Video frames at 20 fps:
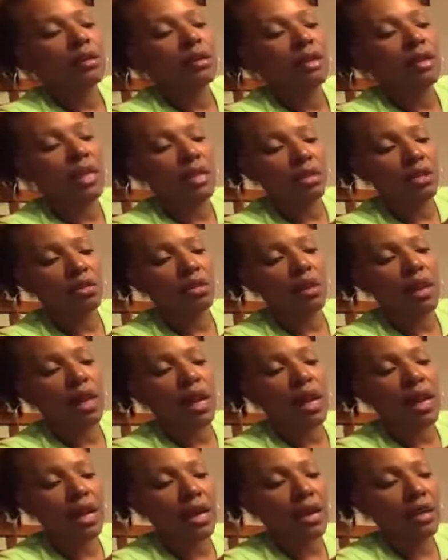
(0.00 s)
then you can
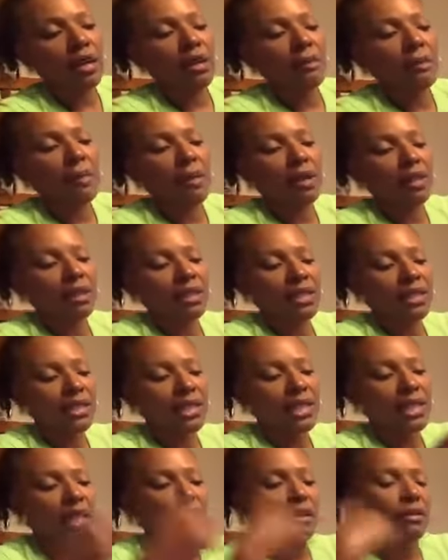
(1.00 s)
cut up on the
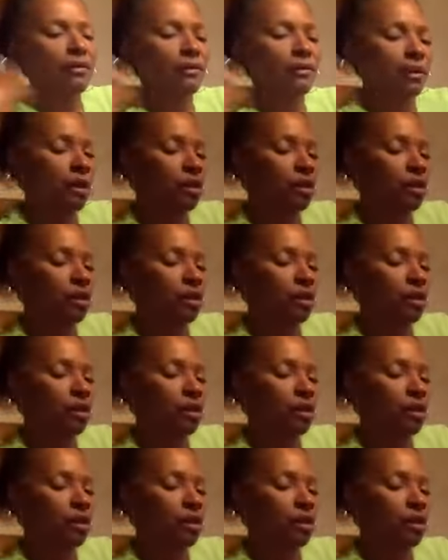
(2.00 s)
sleeve,